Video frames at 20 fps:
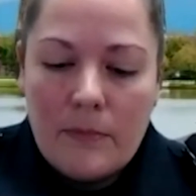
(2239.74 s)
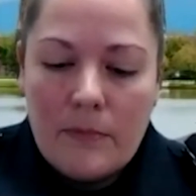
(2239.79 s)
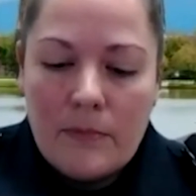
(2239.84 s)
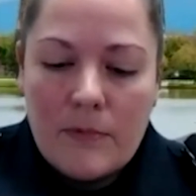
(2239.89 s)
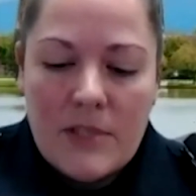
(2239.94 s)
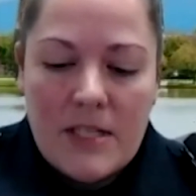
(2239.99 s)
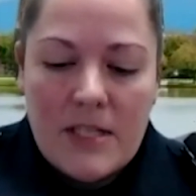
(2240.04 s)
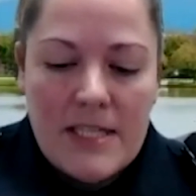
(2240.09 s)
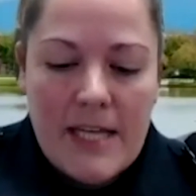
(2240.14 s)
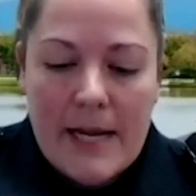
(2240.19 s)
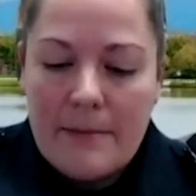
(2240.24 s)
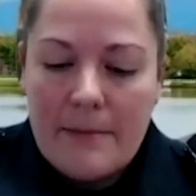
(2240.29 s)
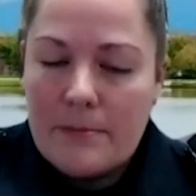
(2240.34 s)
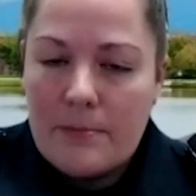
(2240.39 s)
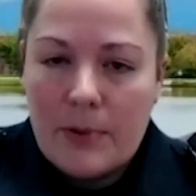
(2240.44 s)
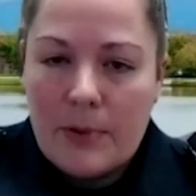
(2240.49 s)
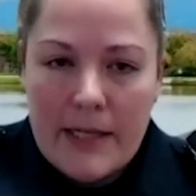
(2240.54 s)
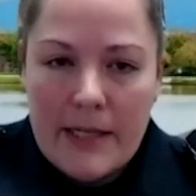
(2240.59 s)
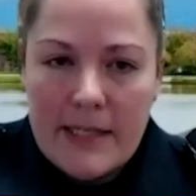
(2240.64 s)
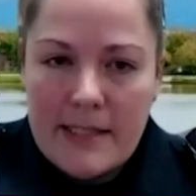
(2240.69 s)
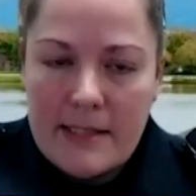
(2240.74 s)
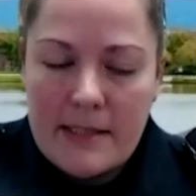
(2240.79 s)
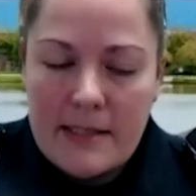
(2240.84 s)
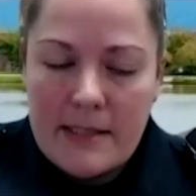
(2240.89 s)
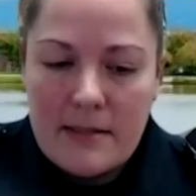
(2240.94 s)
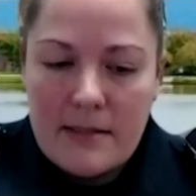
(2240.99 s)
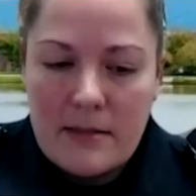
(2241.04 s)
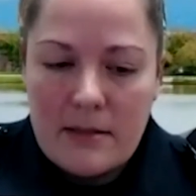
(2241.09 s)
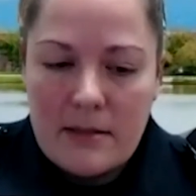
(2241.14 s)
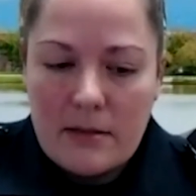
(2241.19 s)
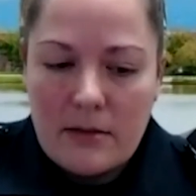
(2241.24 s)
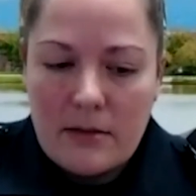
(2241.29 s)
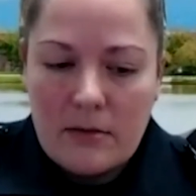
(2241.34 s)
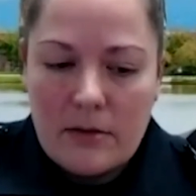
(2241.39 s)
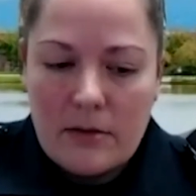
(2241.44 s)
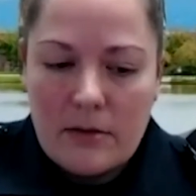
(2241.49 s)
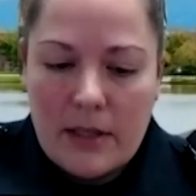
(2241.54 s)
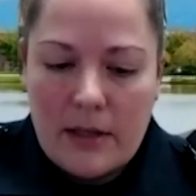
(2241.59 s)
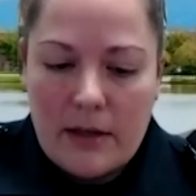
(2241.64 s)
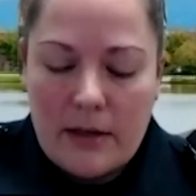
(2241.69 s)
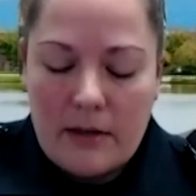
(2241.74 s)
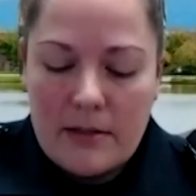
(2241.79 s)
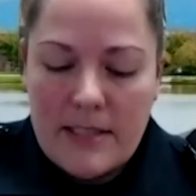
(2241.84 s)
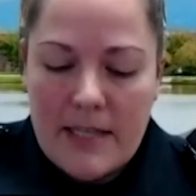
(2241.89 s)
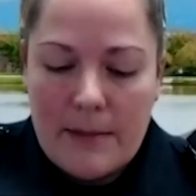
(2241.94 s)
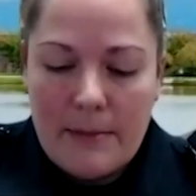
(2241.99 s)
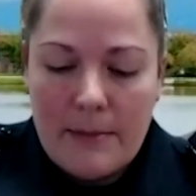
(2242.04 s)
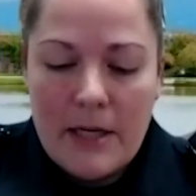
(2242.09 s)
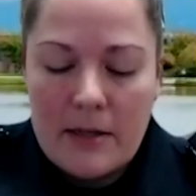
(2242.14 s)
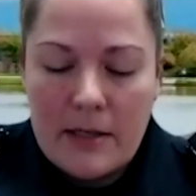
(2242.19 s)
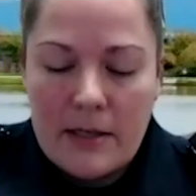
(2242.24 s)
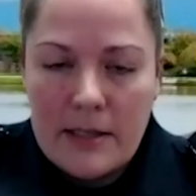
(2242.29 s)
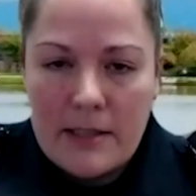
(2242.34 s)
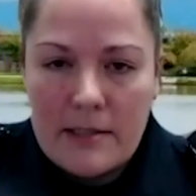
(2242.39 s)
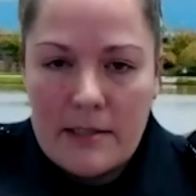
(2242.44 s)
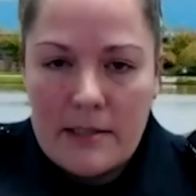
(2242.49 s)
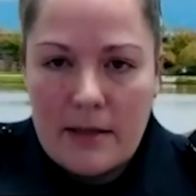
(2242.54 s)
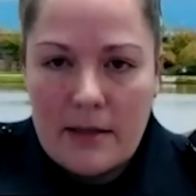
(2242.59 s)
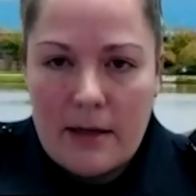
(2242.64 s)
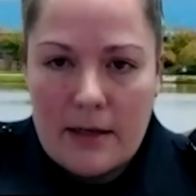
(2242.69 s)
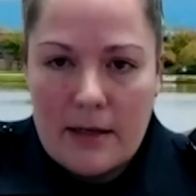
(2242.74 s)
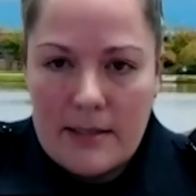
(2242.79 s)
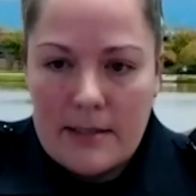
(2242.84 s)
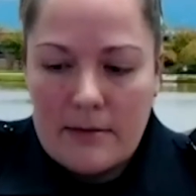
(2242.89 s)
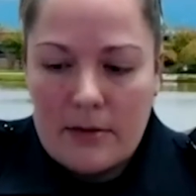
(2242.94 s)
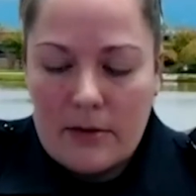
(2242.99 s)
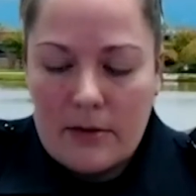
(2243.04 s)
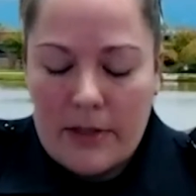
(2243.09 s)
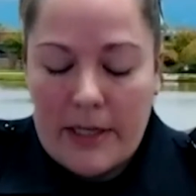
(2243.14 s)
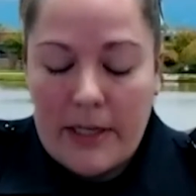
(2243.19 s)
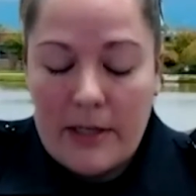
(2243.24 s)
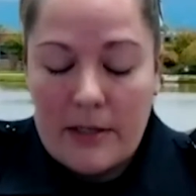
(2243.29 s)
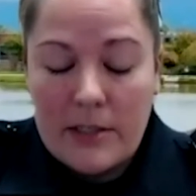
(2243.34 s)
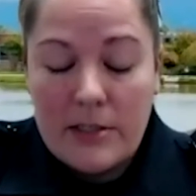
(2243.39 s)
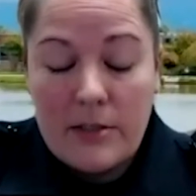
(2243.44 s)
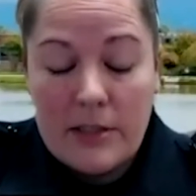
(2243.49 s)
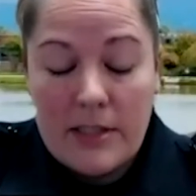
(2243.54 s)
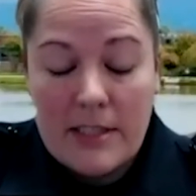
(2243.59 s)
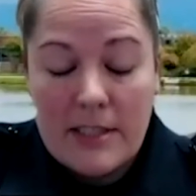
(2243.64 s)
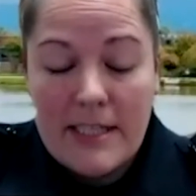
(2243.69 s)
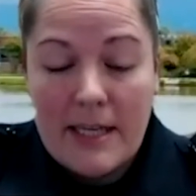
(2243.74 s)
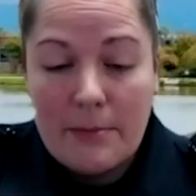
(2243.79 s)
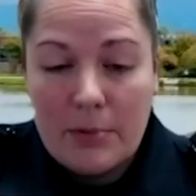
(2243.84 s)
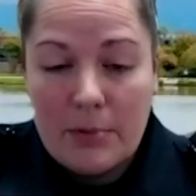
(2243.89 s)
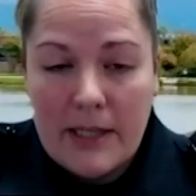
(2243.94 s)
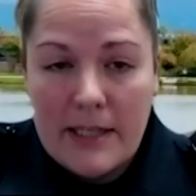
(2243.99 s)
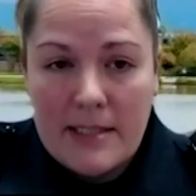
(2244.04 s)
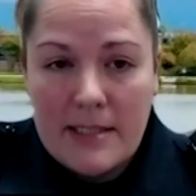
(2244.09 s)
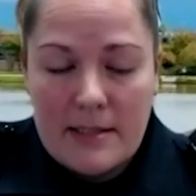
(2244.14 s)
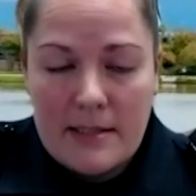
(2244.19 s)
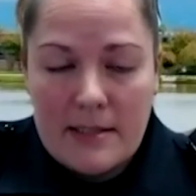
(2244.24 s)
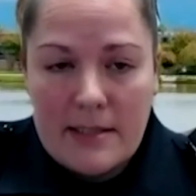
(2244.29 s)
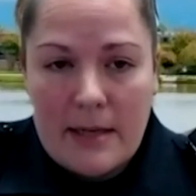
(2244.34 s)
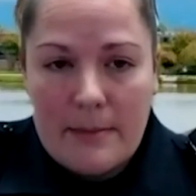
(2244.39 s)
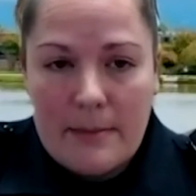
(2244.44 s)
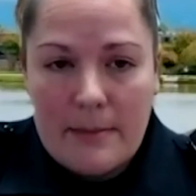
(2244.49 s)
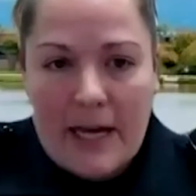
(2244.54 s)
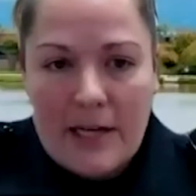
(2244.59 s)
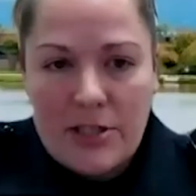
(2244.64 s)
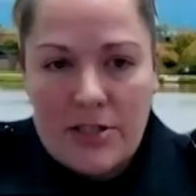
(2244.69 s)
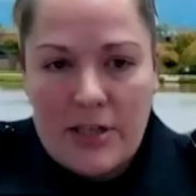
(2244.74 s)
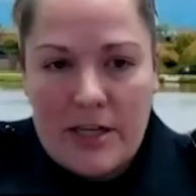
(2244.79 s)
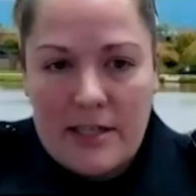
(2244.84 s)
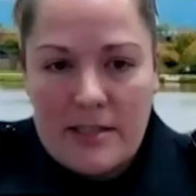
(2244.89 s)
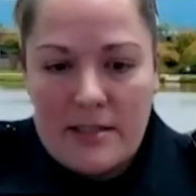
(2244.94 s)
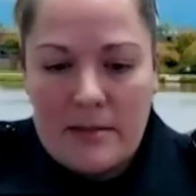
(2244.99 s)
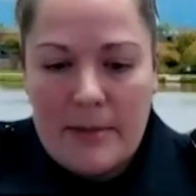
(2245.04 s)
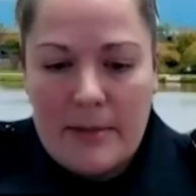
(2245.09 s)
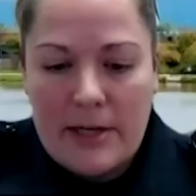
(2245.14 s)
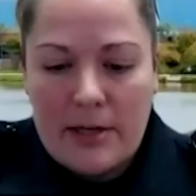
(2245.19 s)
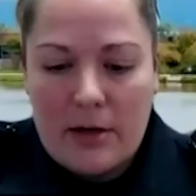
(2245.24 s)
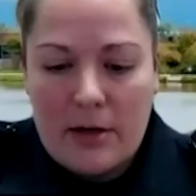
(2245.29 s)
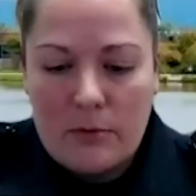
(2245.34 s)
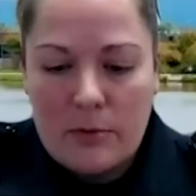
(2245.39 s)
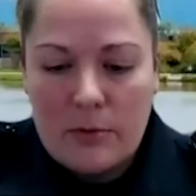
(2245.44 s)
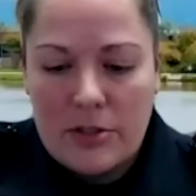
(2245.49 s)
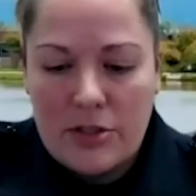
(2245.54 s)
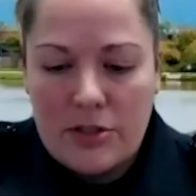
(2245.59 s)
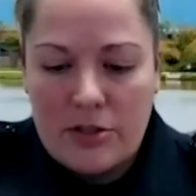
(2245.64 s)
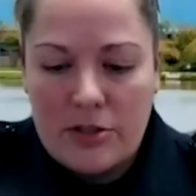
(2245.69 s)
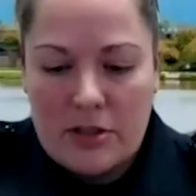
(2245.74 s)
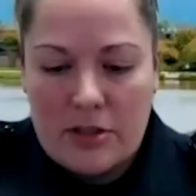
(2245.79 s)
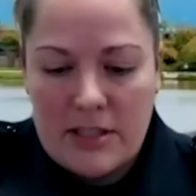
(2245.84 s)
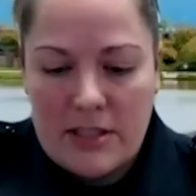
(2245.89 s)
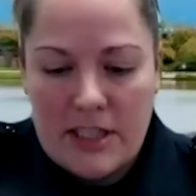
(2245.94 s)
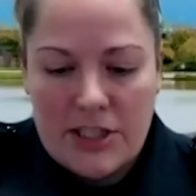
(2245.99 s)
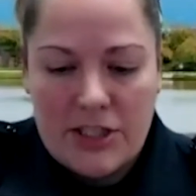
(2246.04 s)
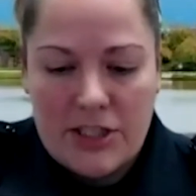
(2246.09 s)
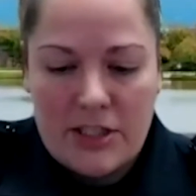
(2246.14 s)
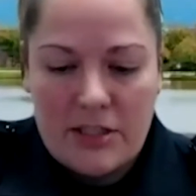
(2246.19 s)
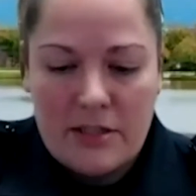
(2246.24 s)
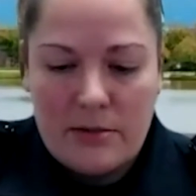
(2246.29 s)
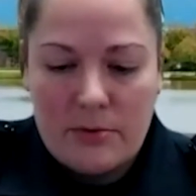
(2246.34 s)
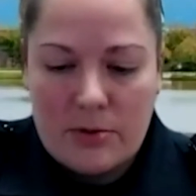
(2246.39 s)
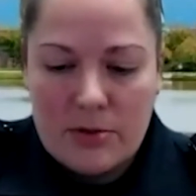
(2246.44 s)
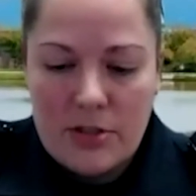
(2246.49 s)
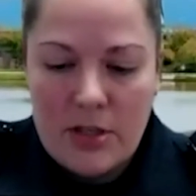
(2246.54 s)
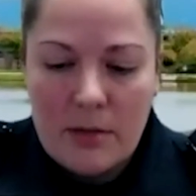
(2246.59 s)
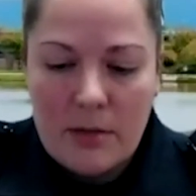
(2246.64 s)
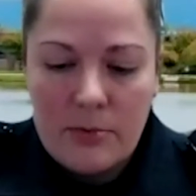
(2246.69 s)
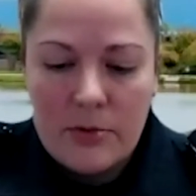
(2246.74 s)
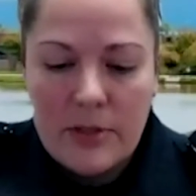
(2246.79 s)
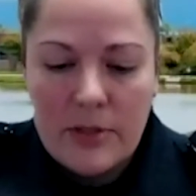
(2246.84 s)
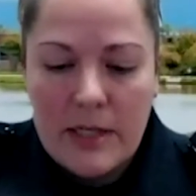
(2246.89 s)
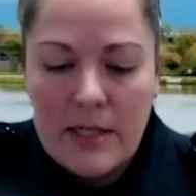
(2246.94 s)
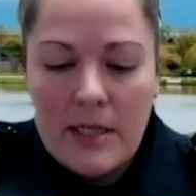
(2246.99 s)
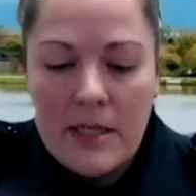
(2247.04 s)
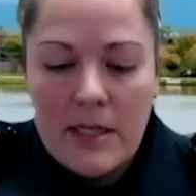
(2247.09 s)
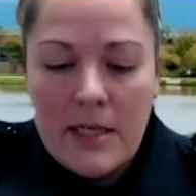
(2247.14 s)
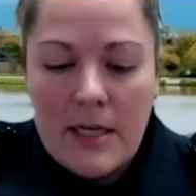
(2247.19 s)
Same places, the same hearings, or the hearings are at the same places, the same magistrates, depending on which jurisdiction you were in trouble in.